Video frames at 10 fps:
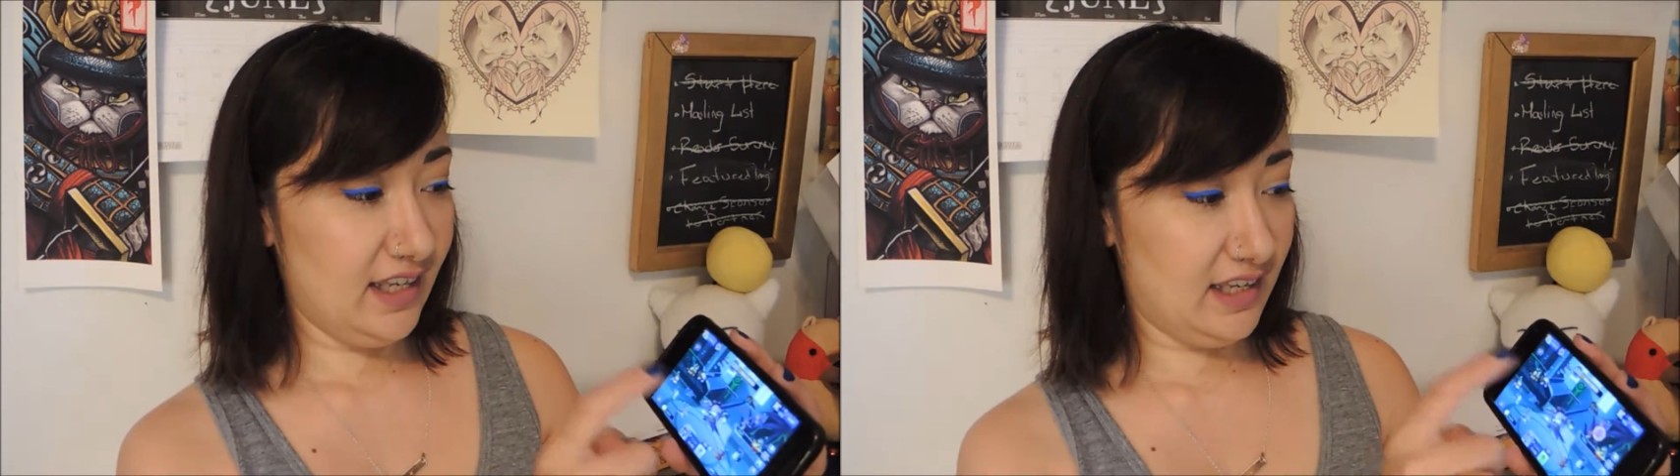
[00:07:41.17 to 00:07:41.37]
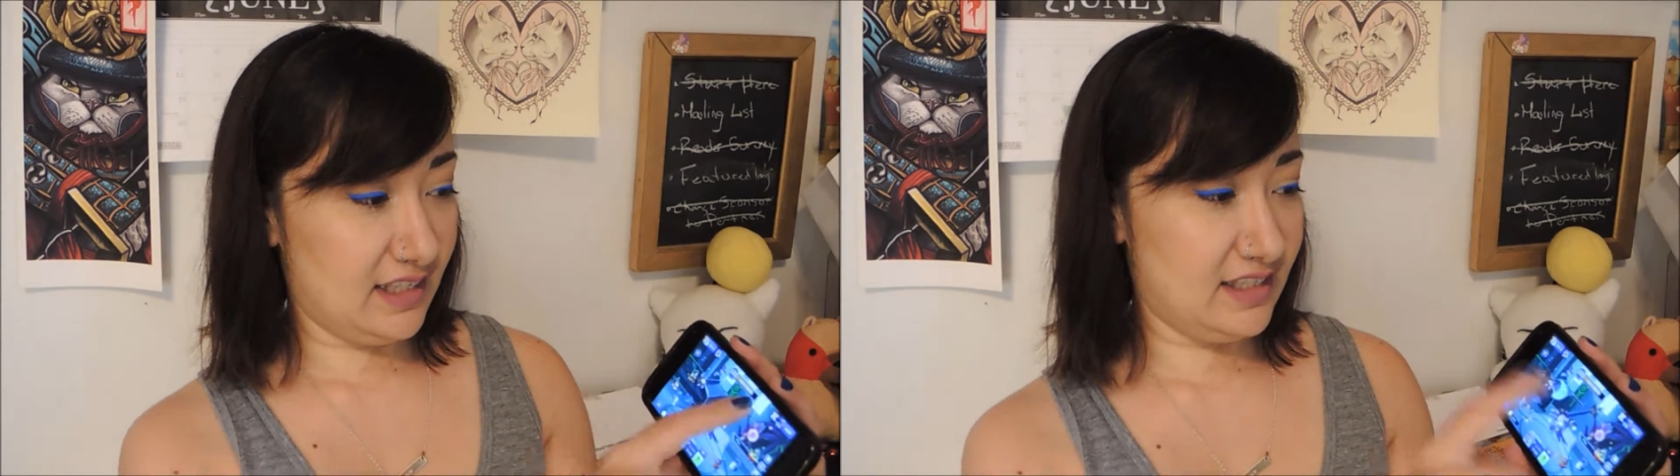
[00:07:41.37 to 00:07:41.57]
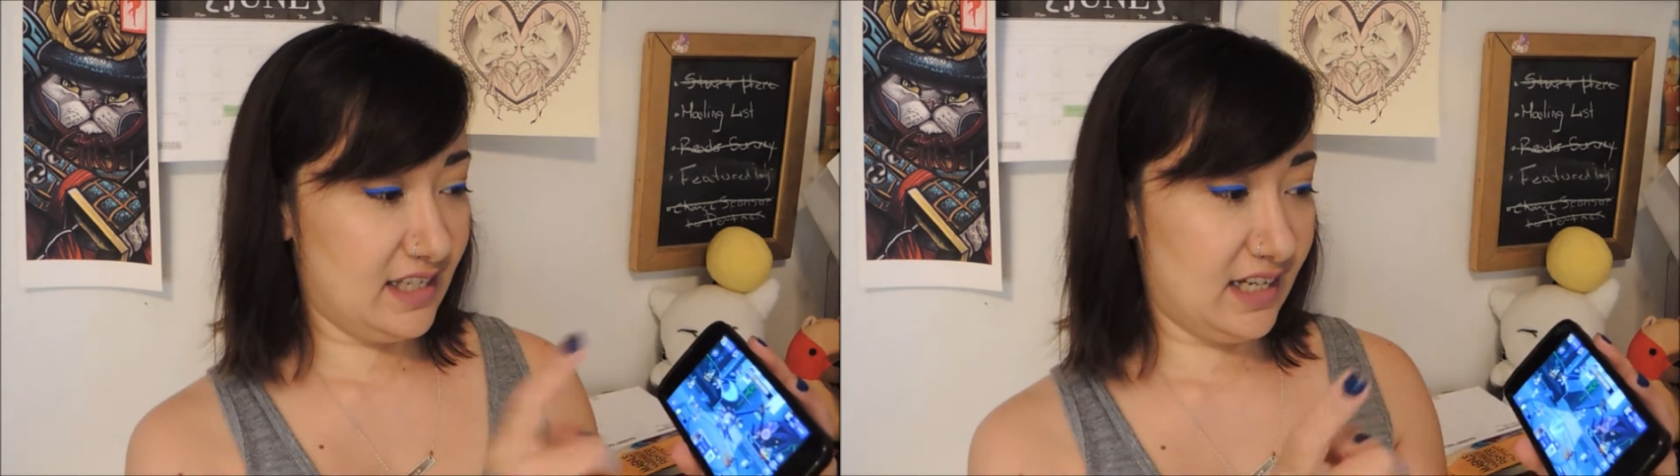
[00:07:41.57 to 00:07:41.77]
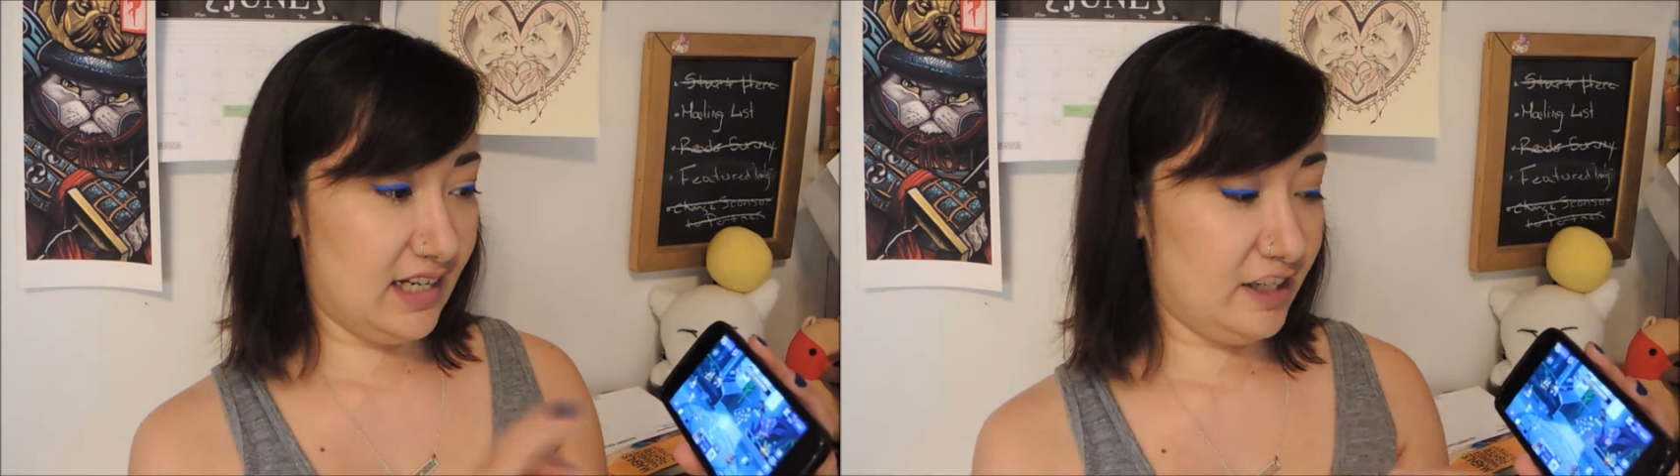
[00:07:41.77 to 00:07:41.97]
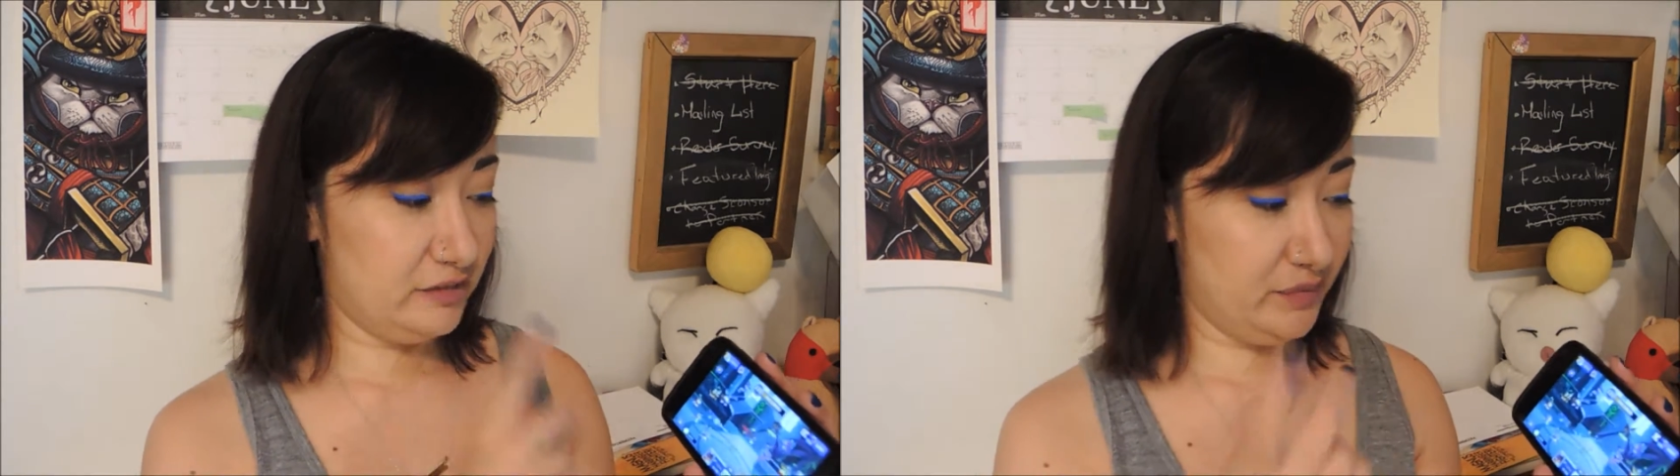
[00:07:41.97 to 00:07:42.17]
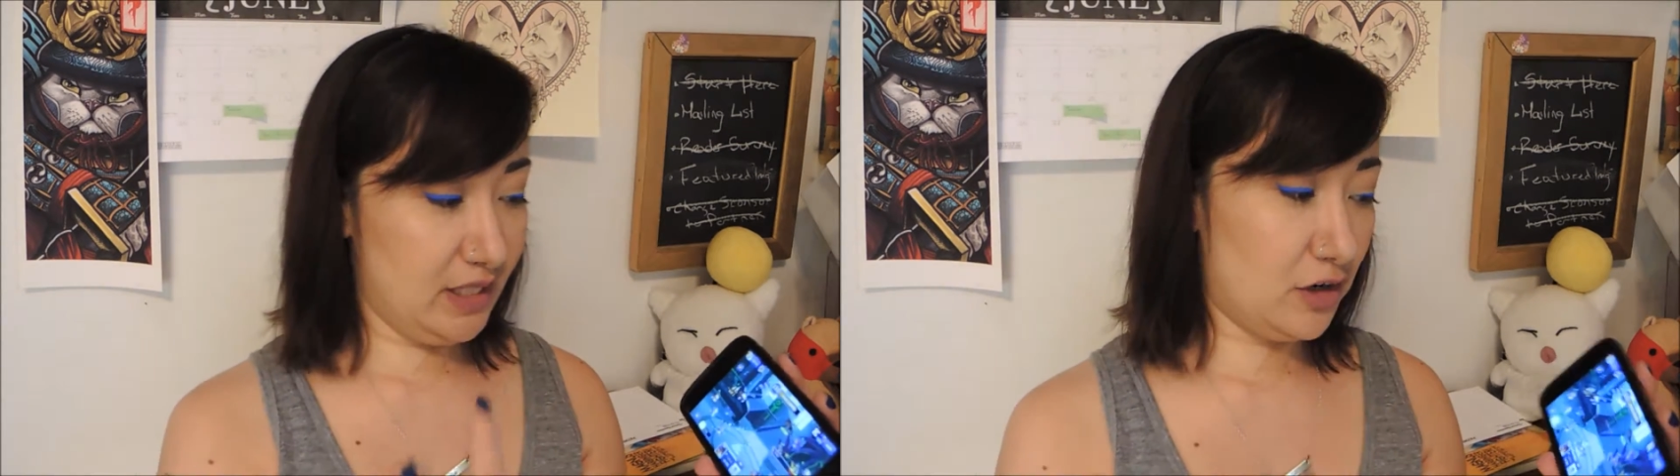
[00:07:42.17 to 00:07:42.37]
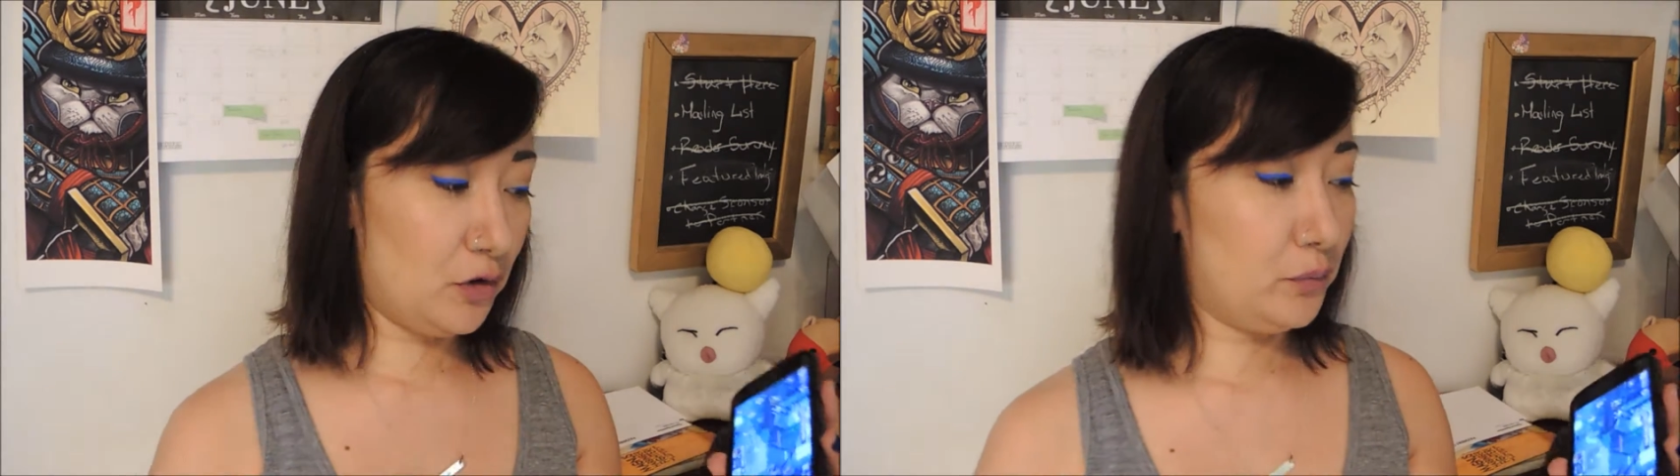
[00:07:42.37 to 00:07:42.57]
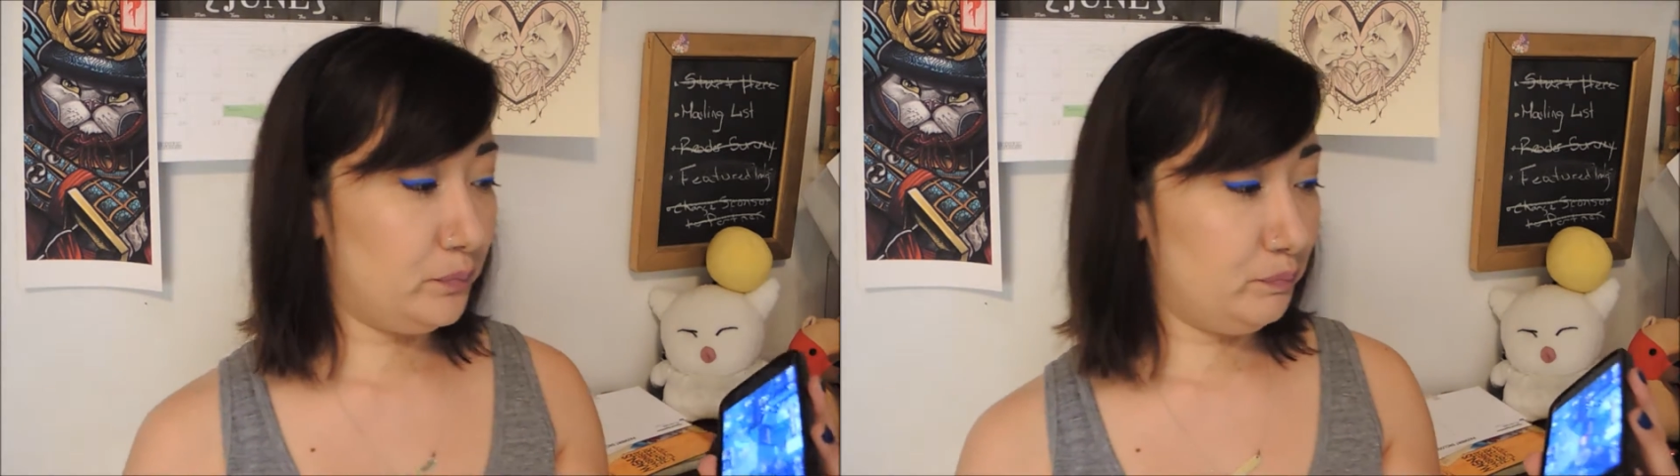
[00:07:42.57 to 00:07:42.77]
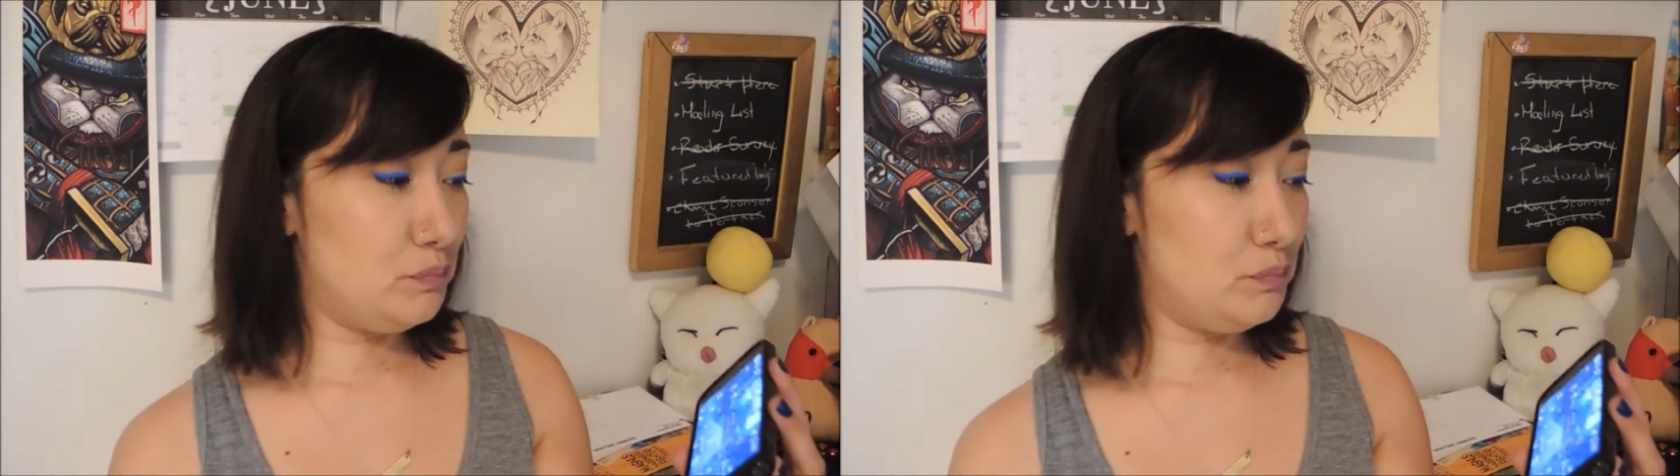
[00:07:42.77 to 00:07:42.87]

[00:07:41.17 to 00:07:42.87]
and you know,